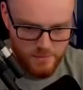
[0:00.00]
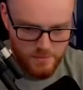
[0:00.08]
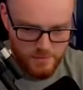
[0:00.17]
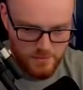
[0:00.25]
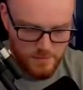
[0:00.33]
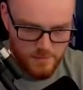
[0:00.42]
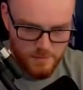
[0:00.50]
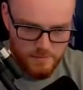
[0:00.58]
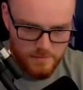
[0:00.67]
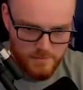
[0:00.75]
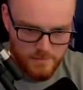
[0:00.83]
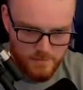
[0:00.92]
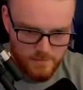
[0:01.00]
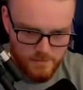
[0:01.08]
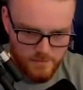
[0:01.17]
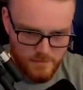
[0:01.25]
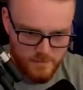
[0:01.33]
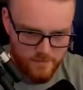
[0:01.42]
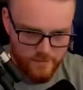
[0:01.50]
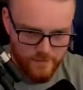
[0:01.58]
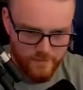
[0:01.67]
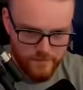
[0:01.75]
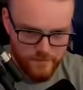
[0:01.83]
Nobody speaks.